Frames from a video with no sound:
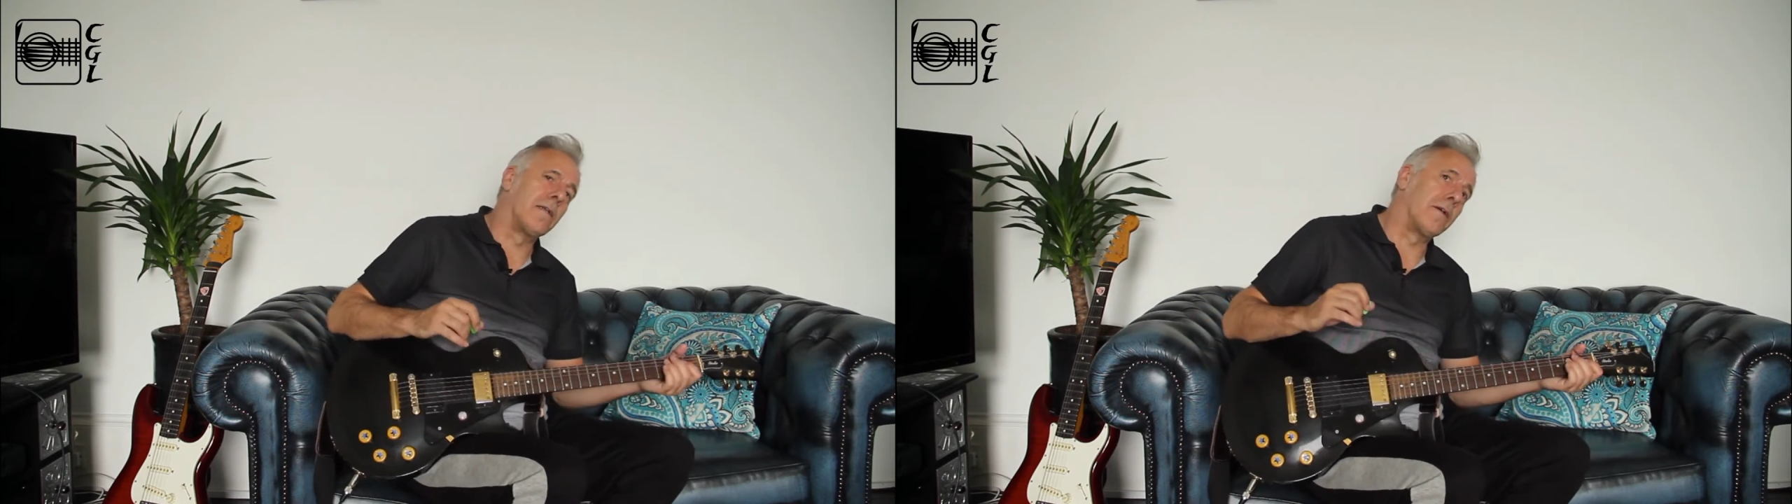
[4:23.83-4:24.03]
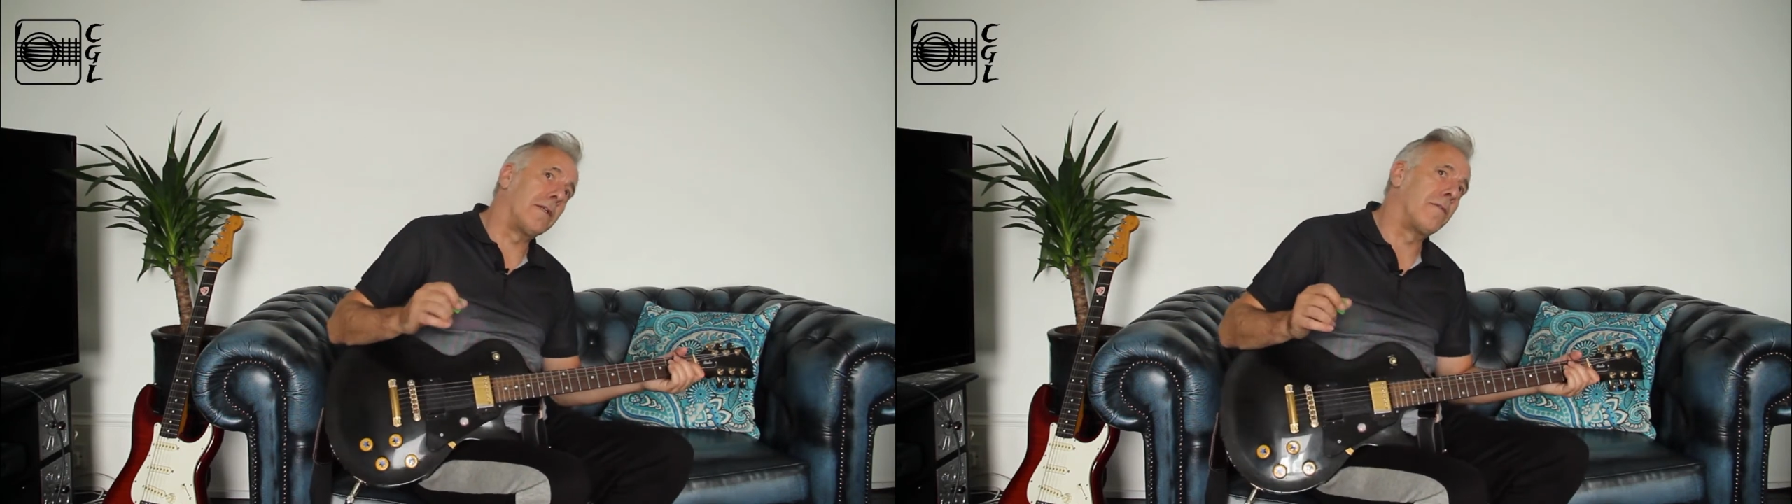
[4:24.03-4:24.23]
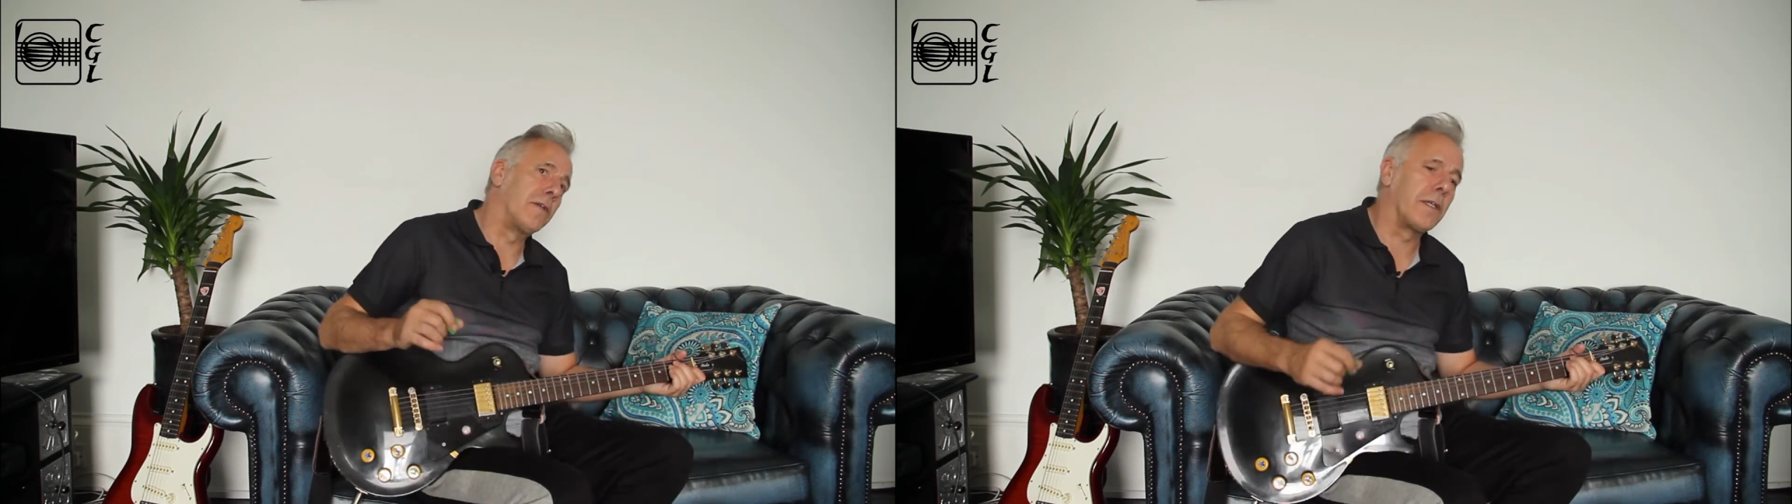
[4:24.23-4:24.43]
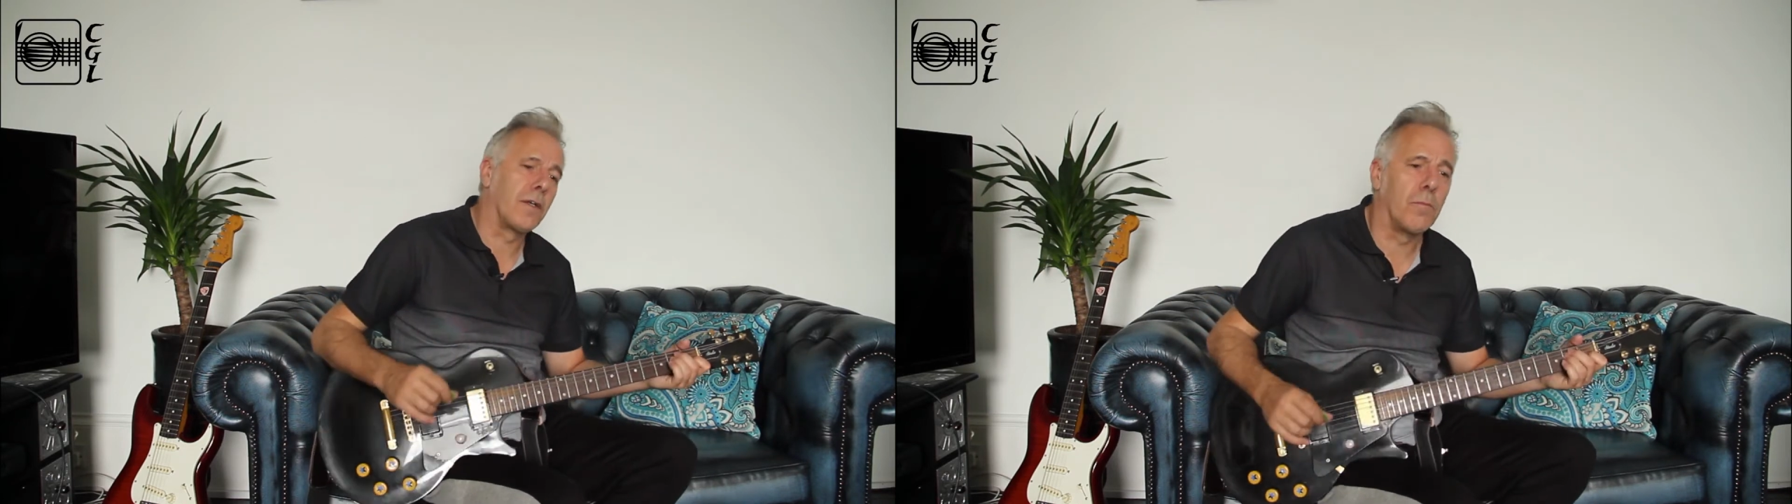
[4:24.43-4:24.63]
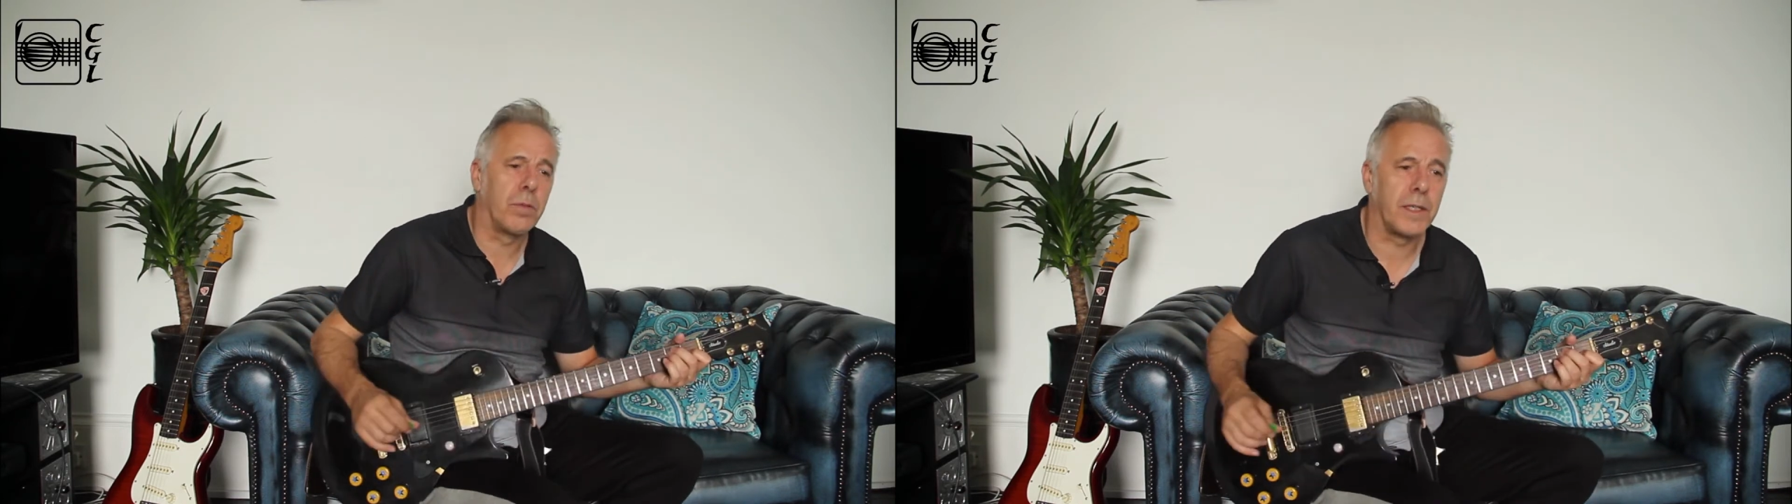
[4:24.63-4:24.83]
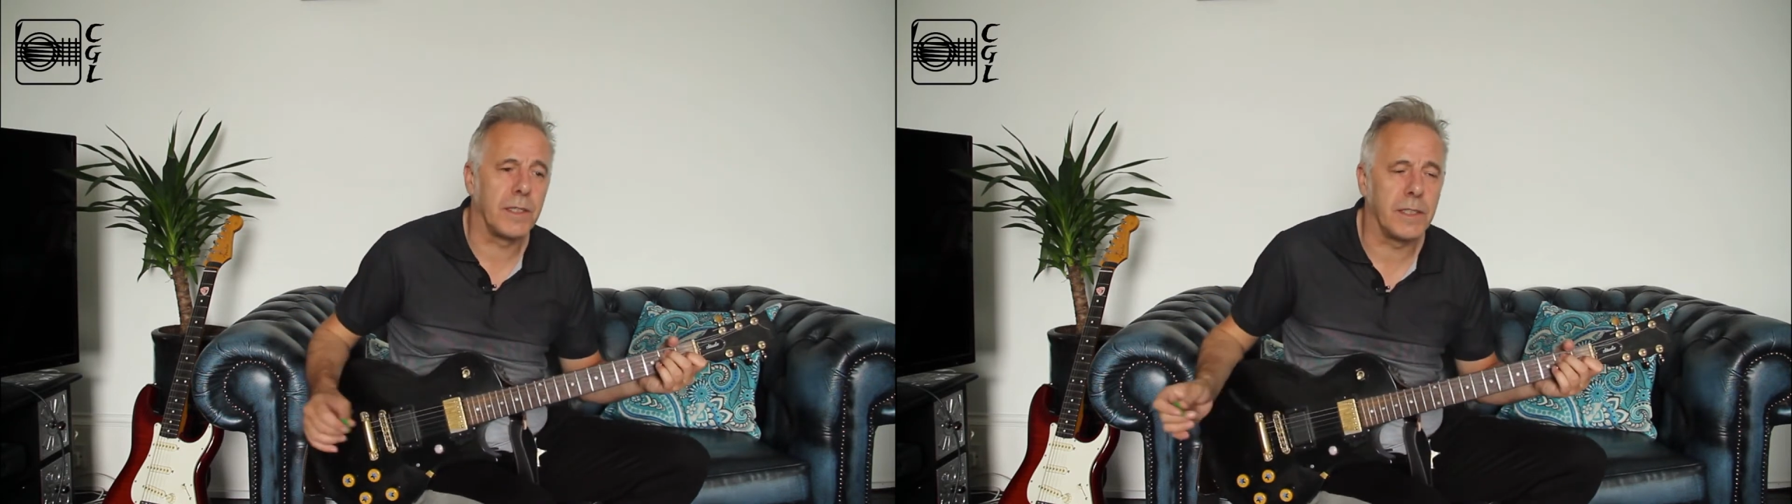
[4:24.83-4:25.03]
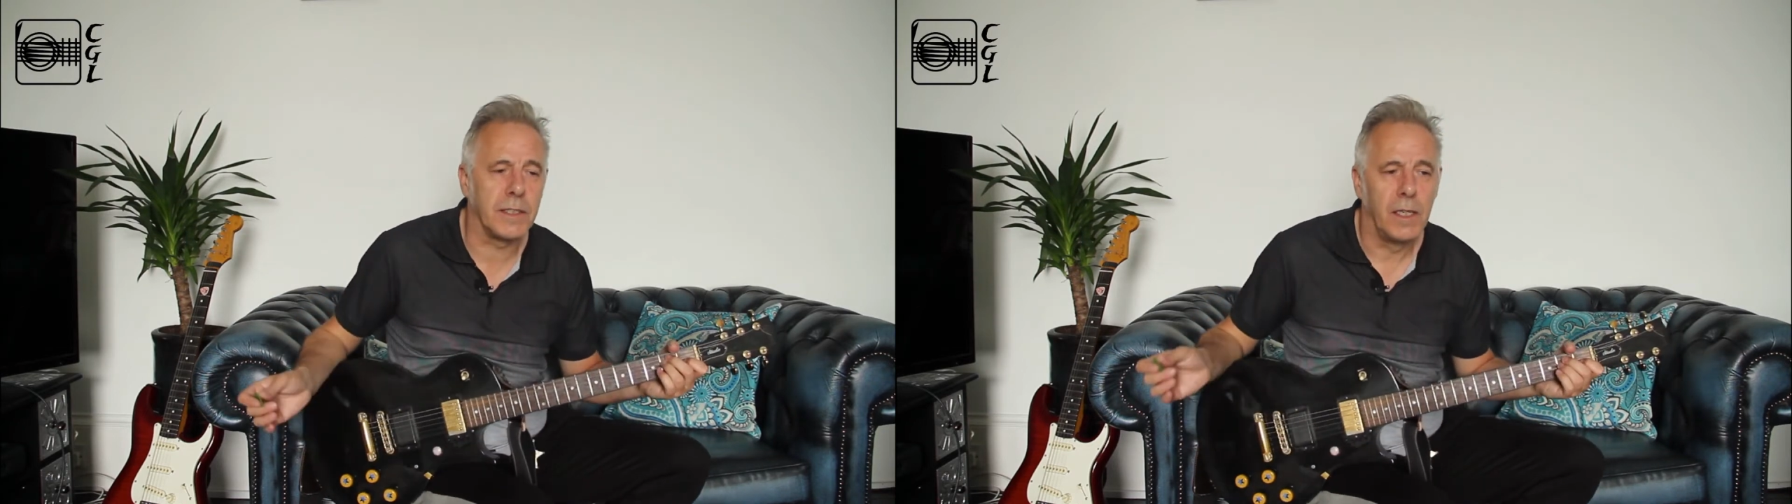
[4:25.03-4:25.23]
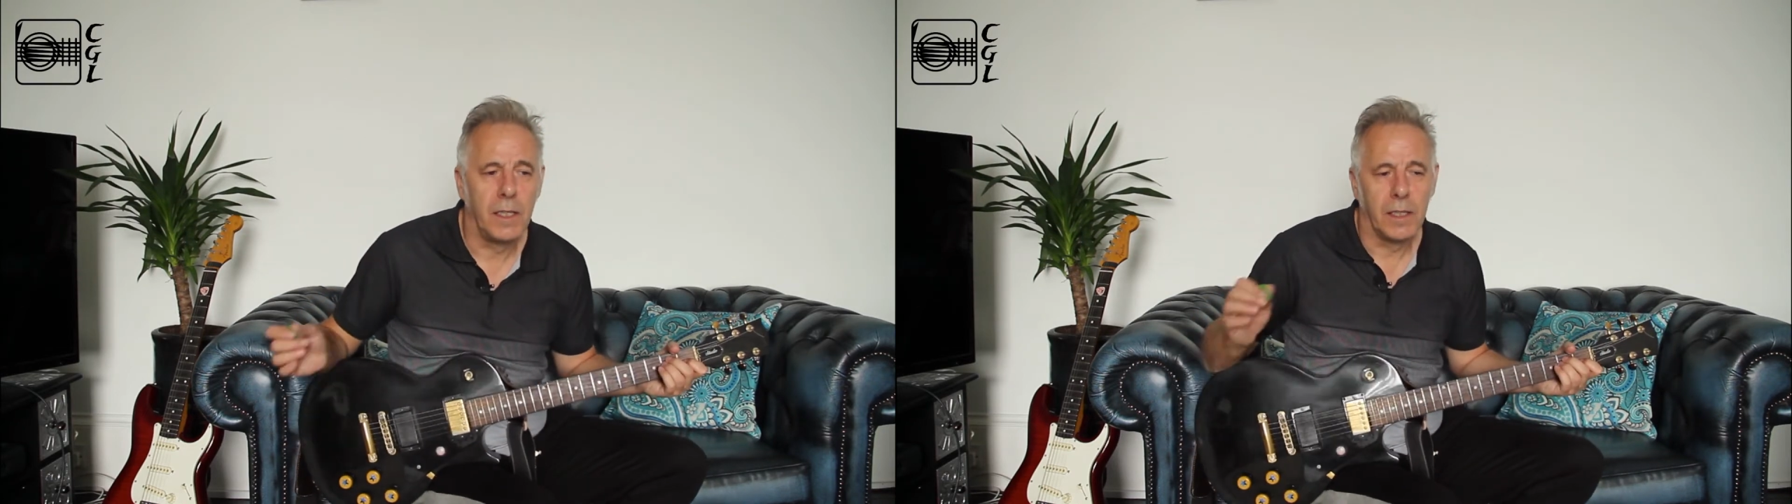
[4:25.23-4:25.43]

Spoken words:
and not even really complicated,